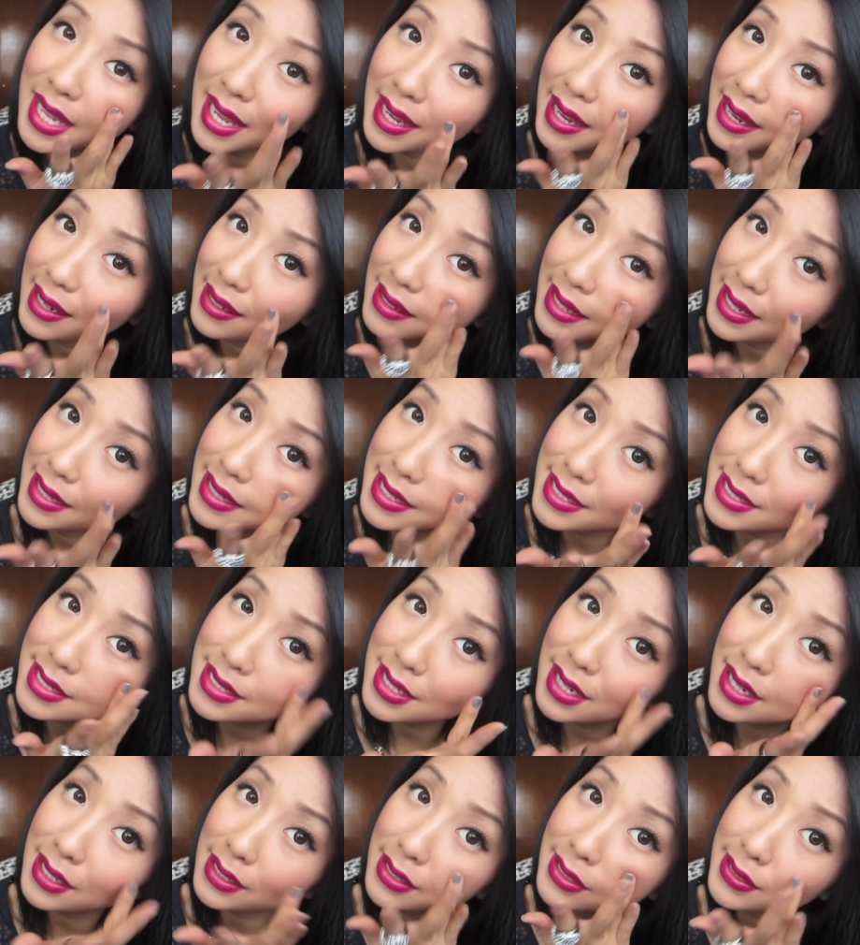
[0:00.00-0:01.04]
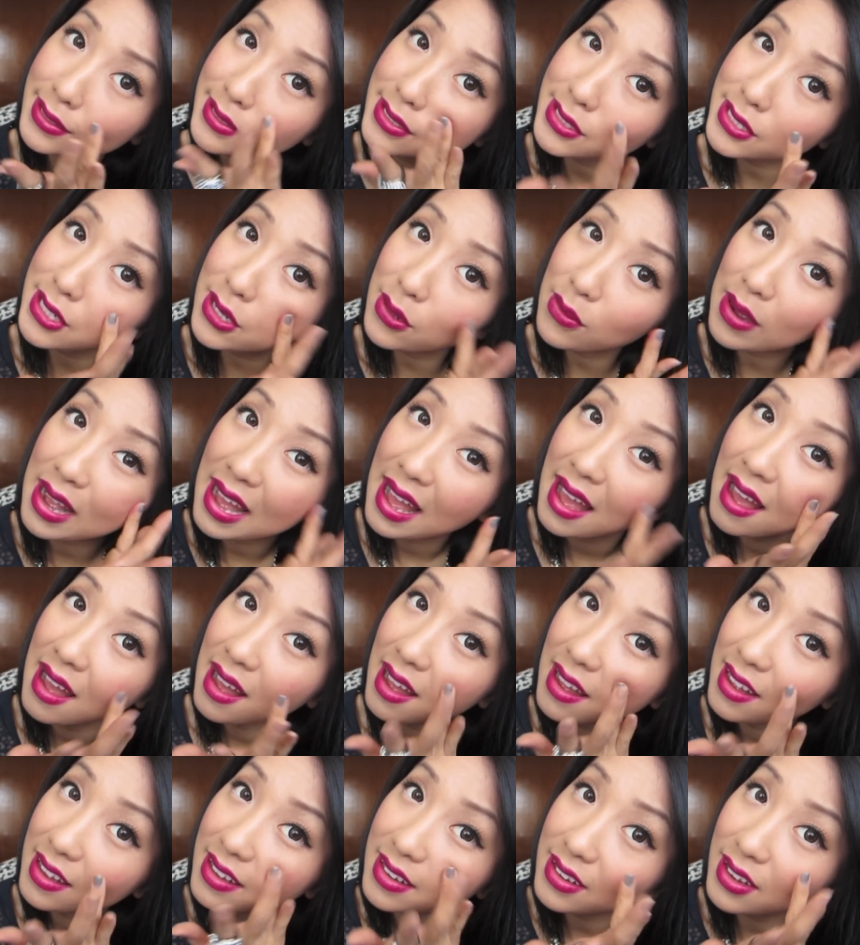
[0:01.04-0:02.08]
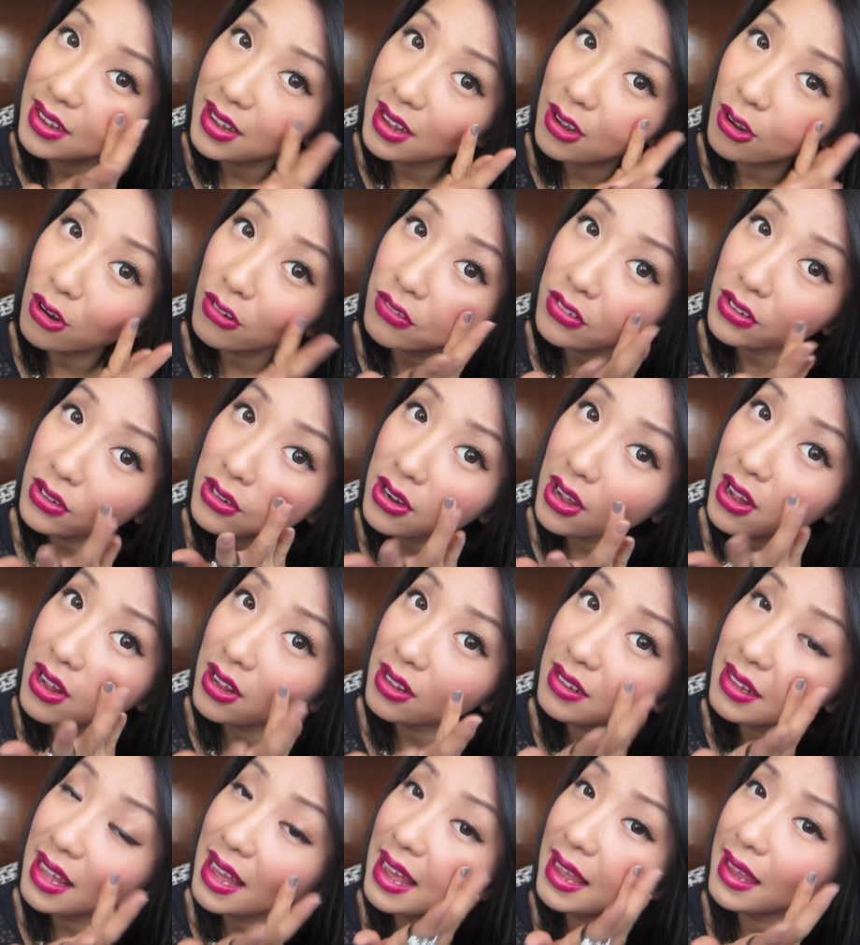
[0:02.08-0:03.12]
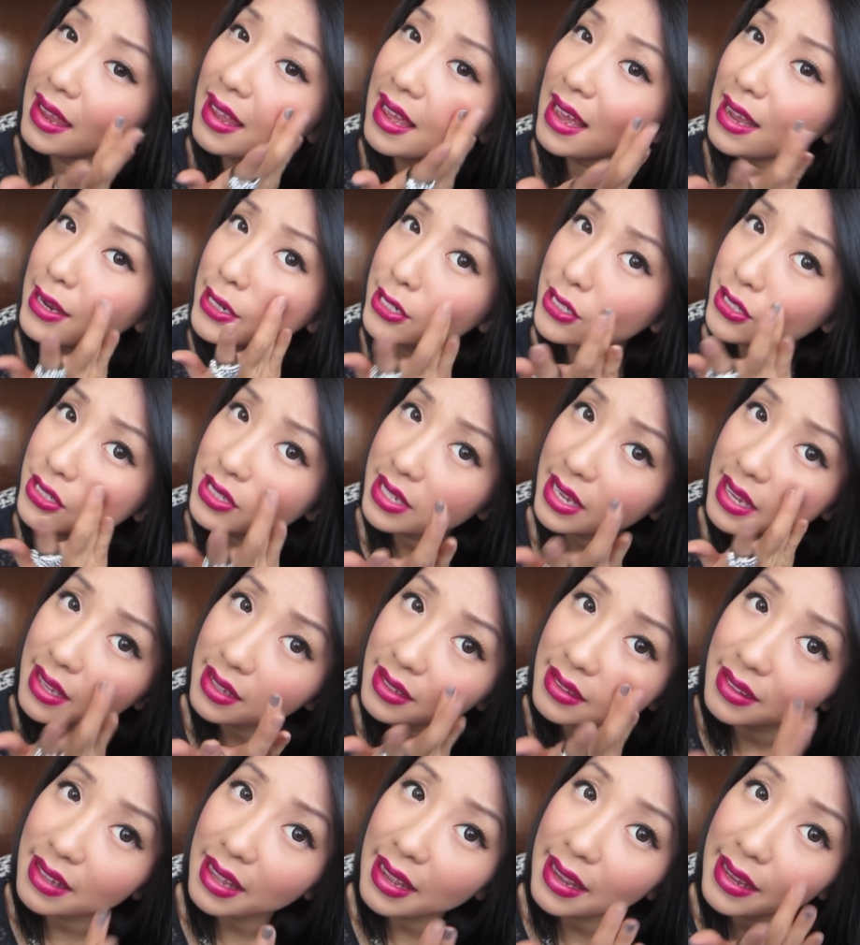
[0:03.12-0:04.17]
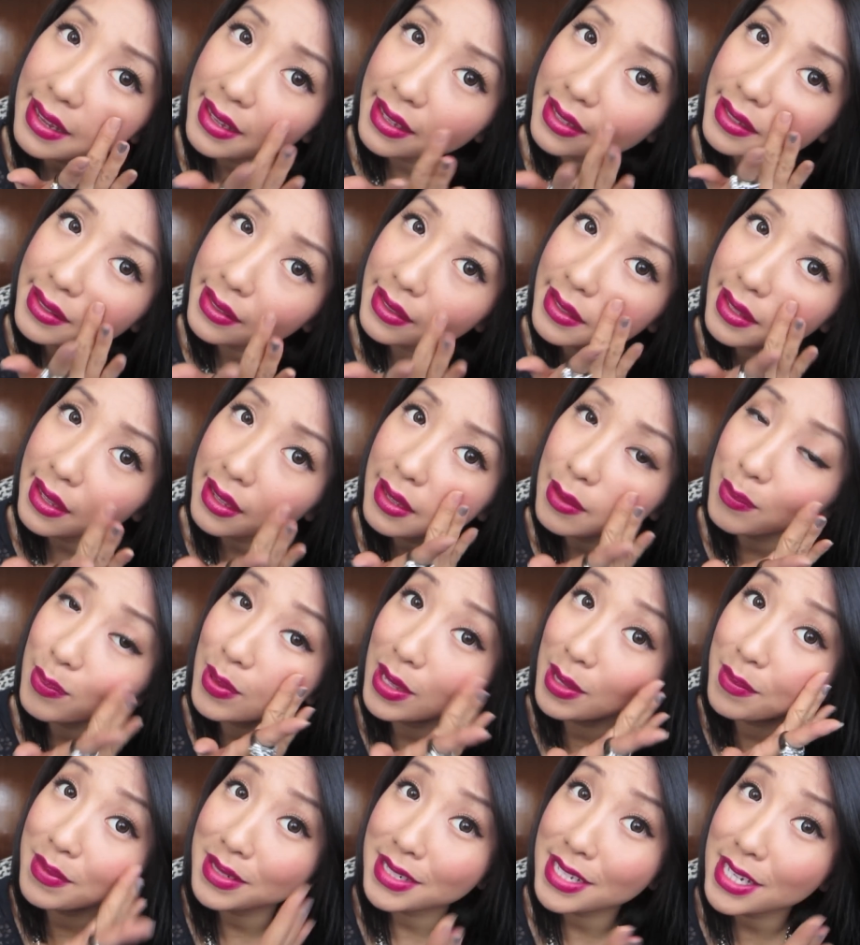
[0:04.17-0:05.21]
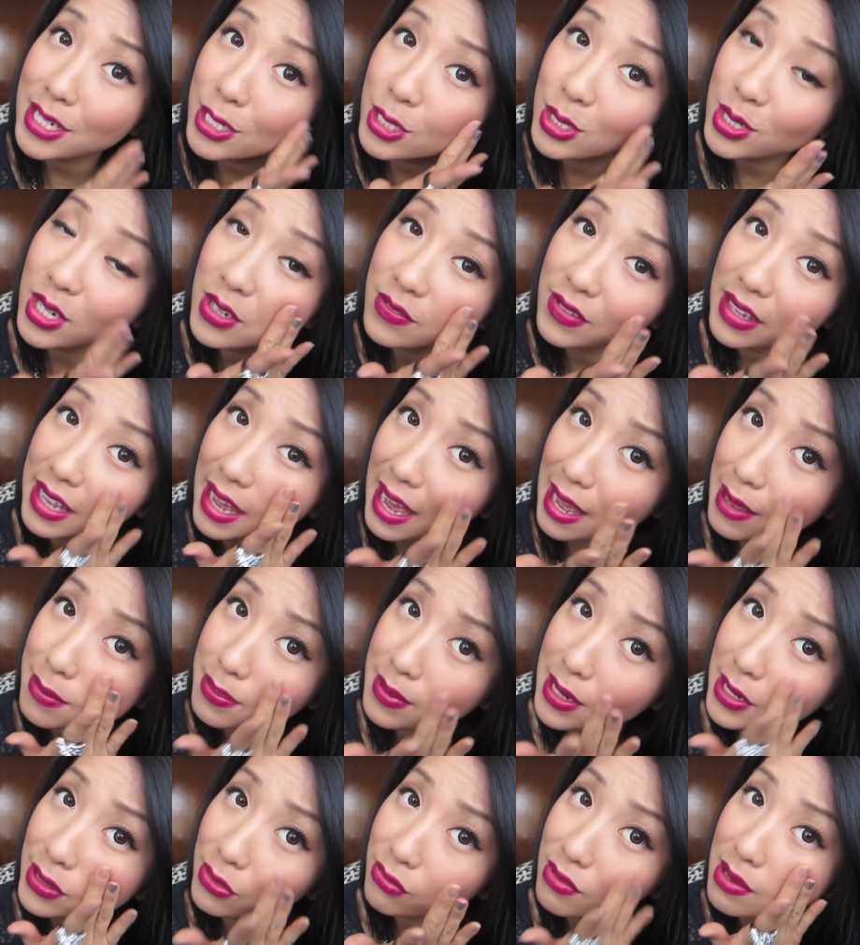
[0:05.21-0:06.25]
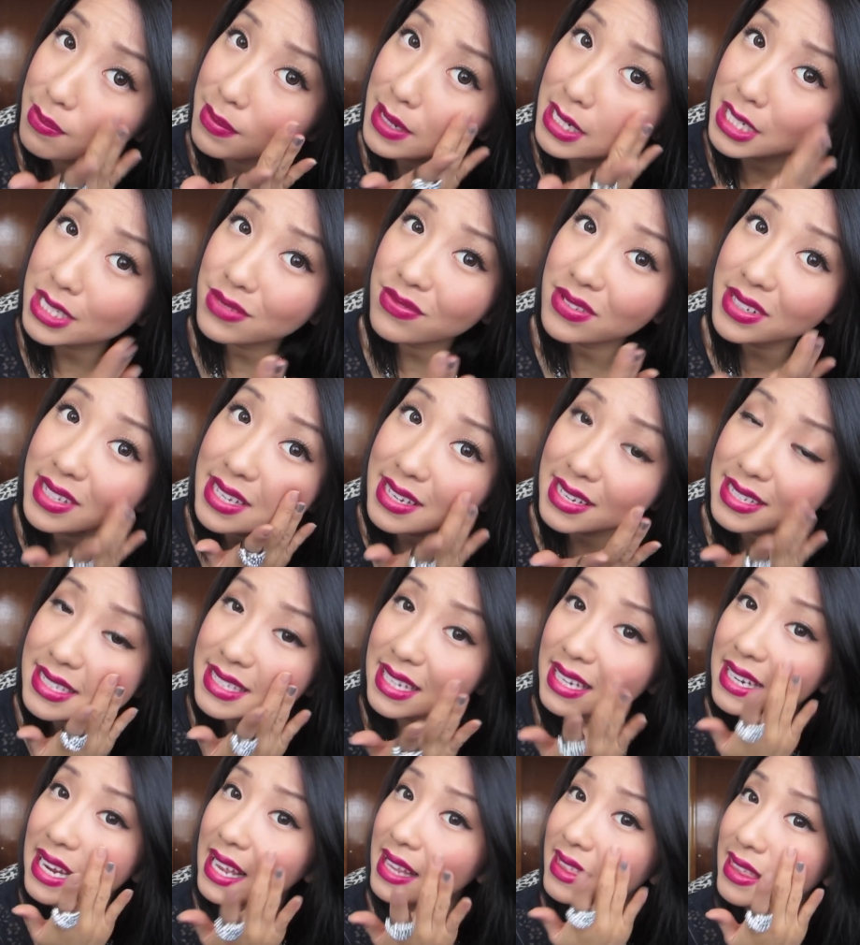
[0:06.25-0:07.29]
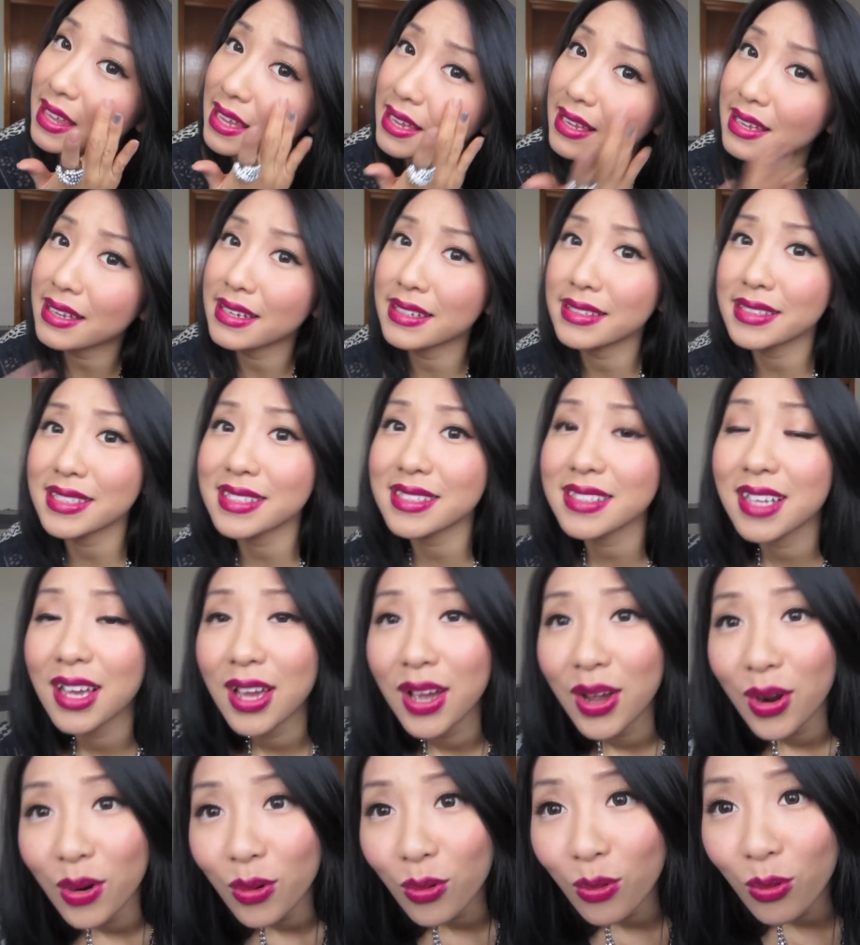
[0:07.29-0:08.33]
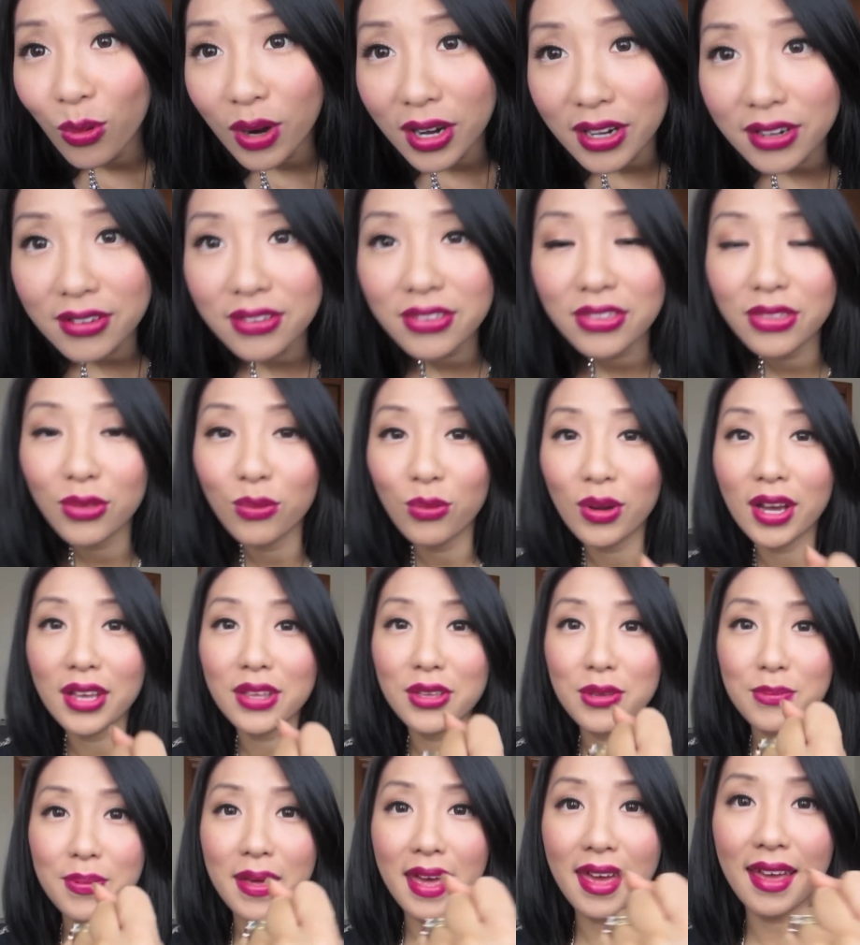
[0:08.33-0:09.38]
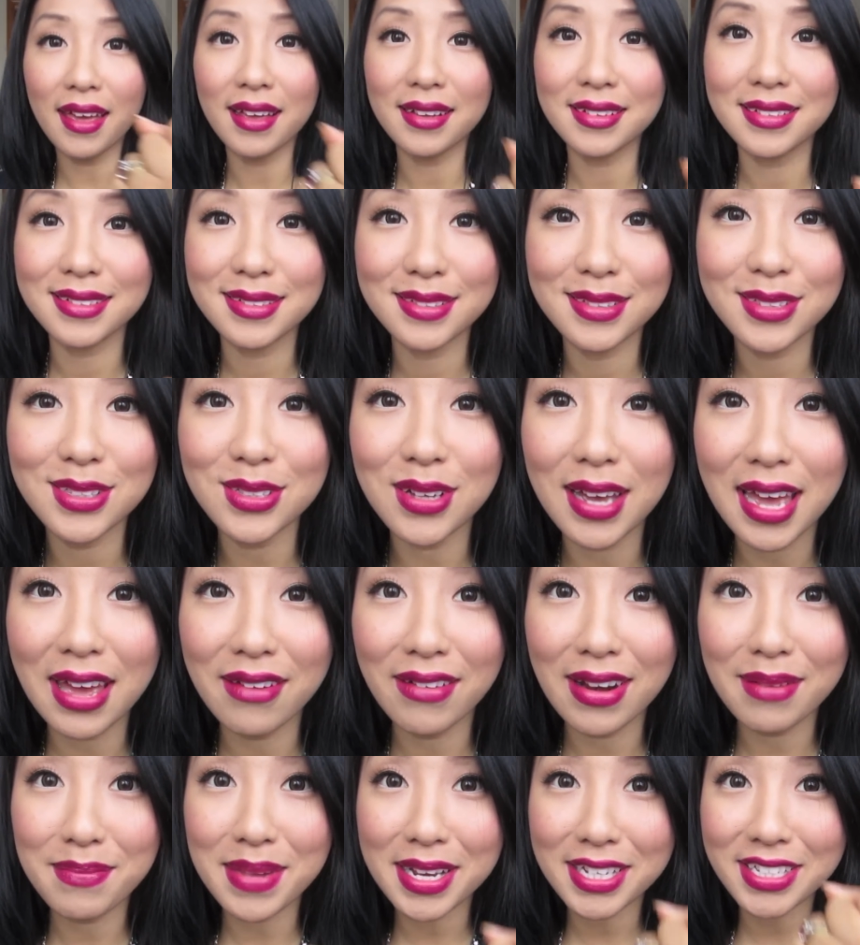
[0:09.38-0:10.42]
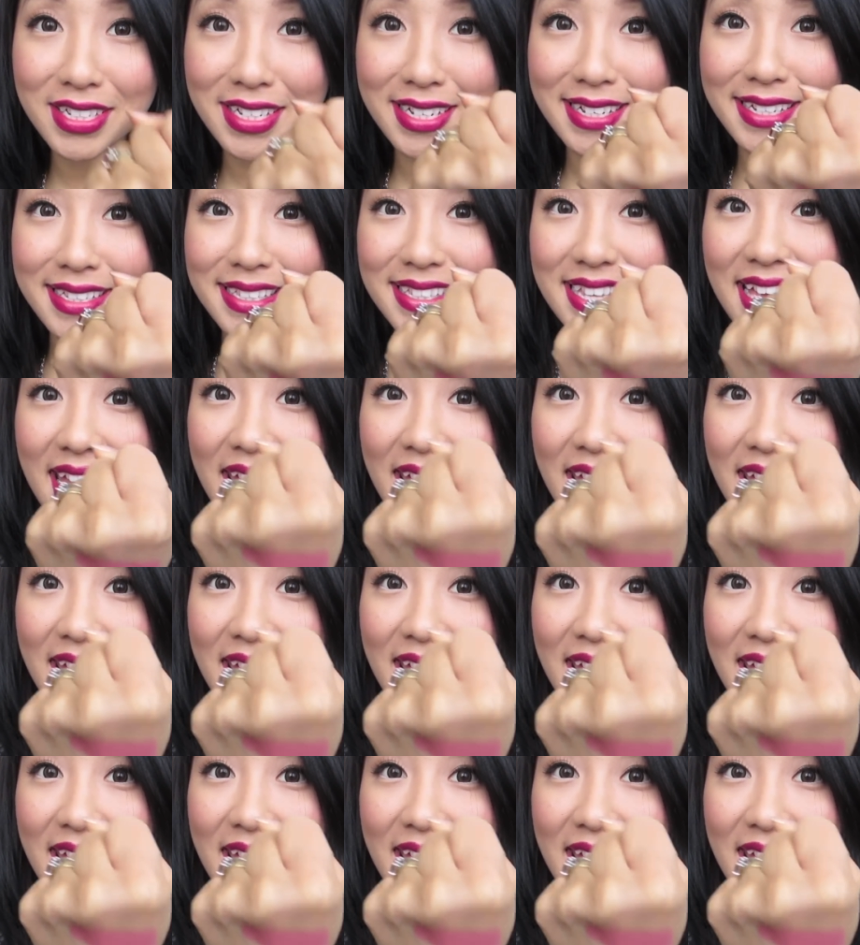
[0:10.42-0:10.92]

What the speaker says: I kind of like this color. So, overall, I actually like the pigmentation of it. I paid $3 for these, and I think it's worth what you pay. So I have it on my cheeks.